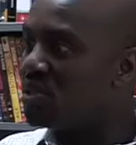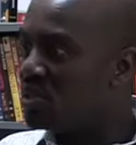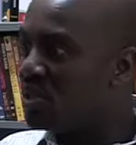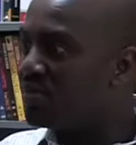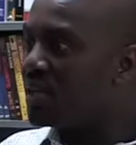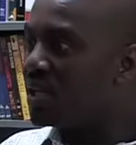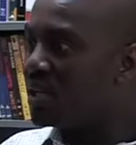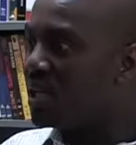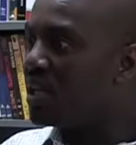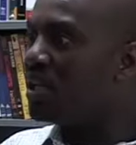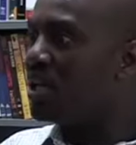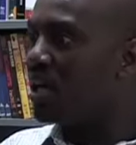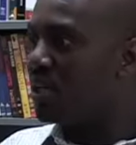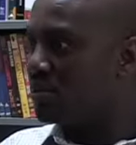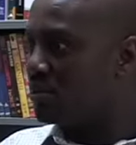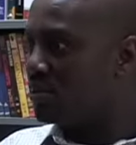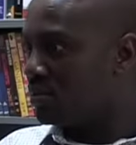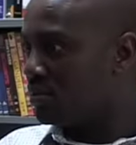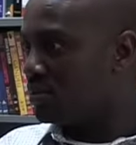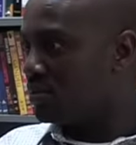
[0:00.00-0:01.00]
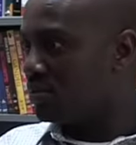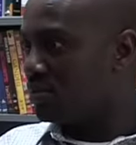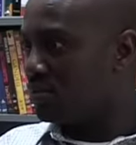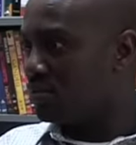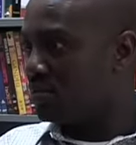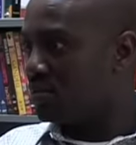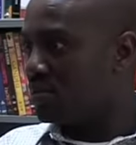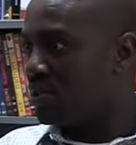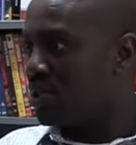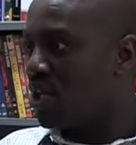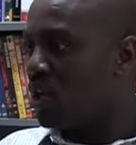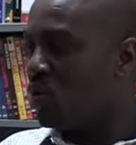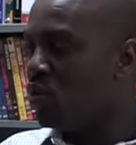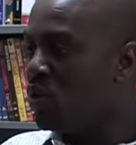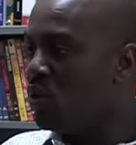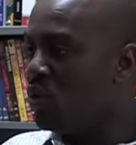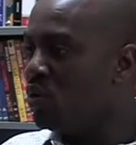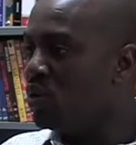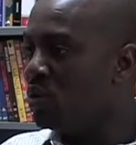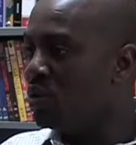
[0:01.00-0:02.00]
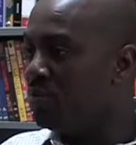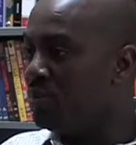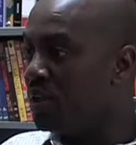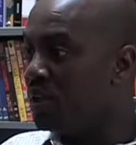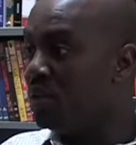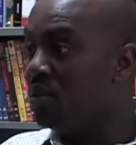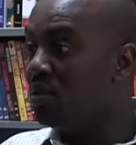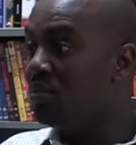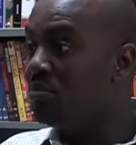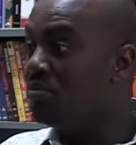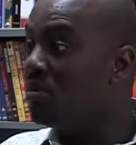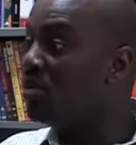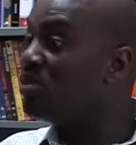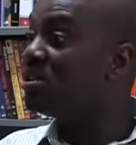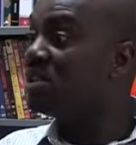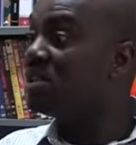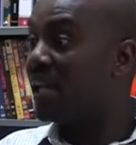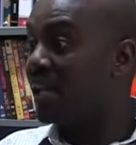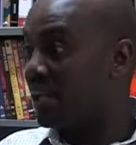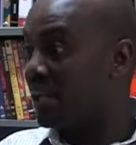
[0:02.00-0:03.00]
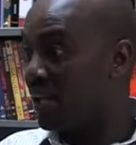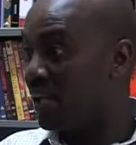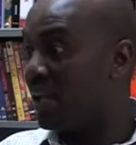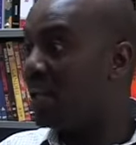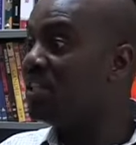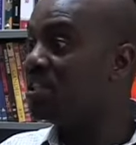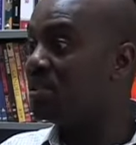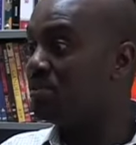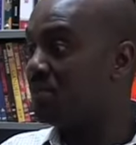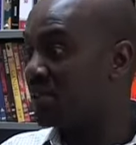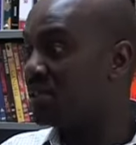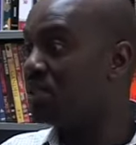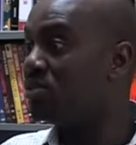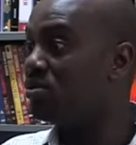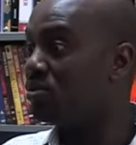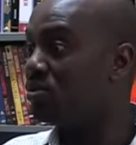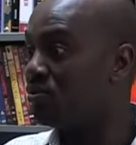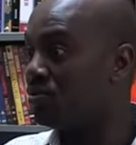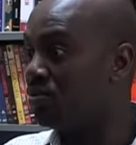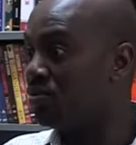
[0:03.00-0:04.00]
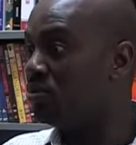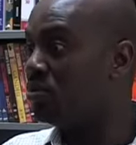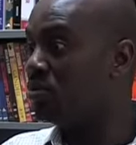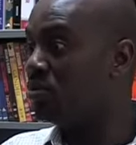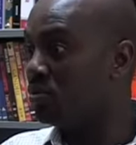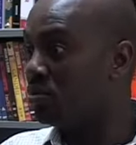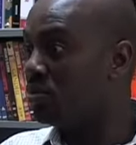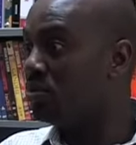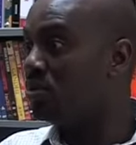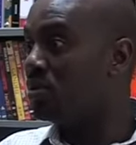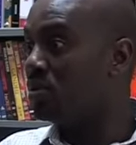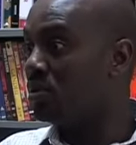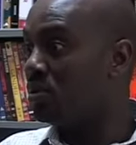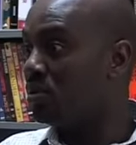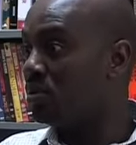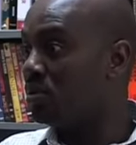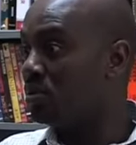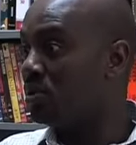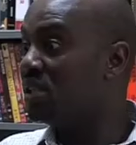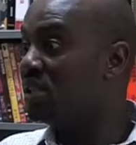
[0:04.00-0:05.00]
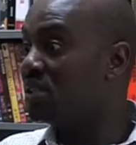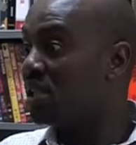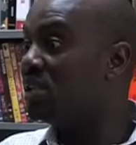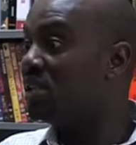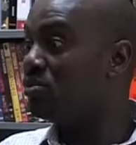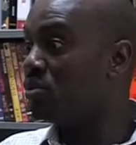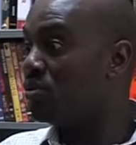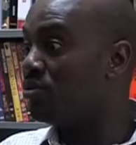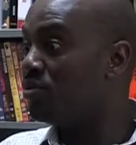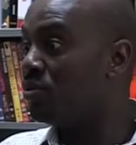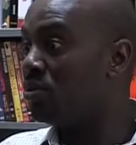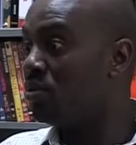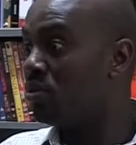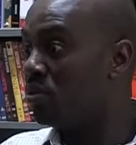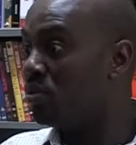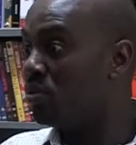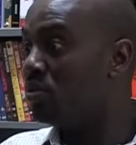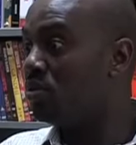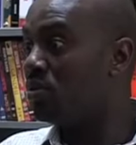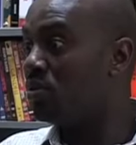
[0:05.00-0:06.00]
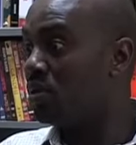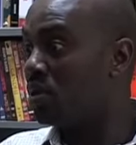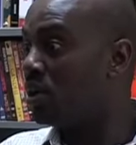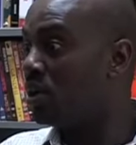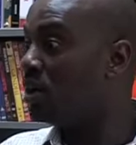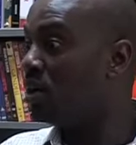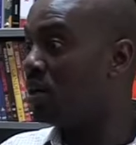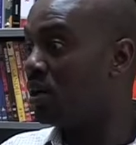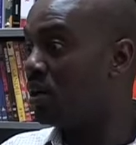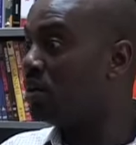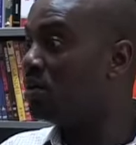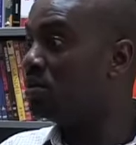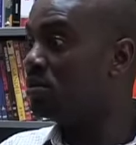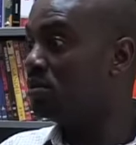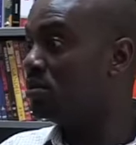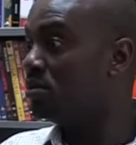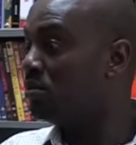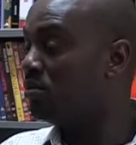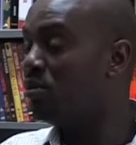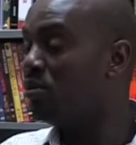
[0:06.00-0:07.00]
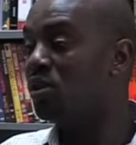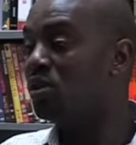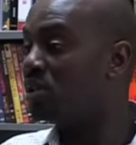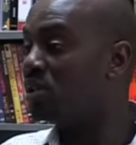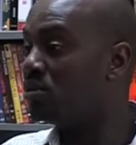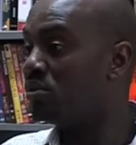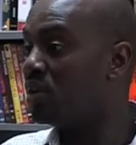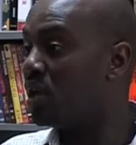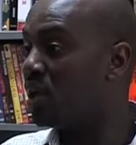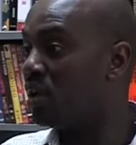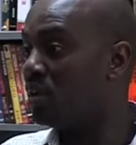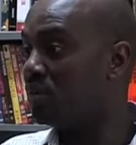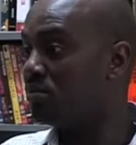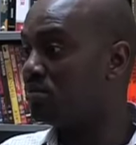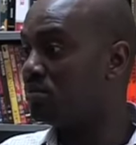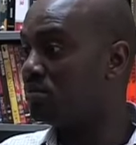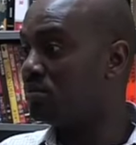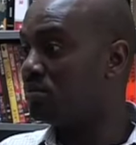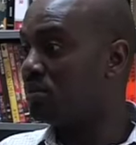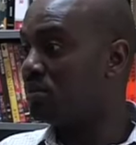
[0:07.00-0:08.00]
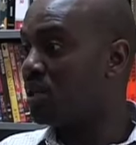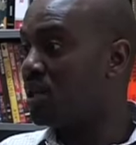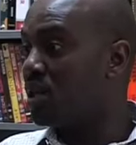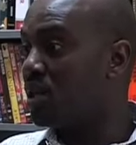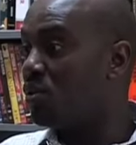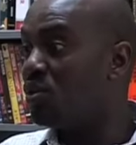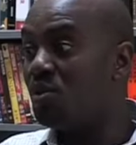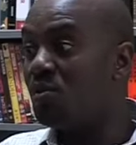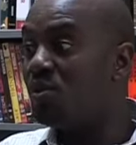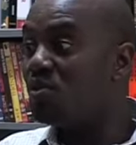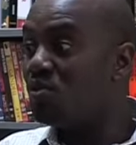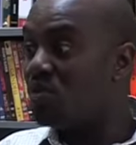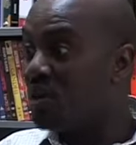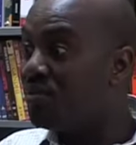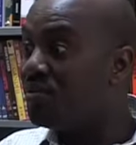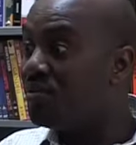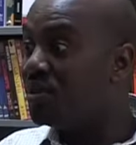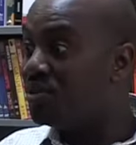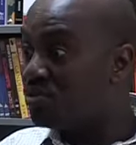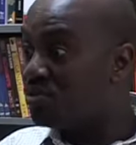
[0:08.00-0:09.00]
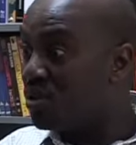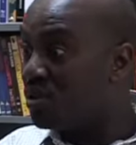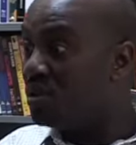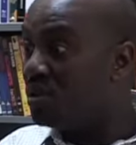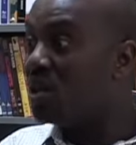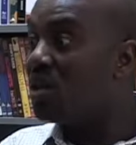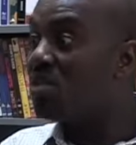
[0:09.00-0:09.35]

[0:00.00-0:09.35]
is after 10 years, we will be most likely 80% of the size of Monta today, which means we have enjoyed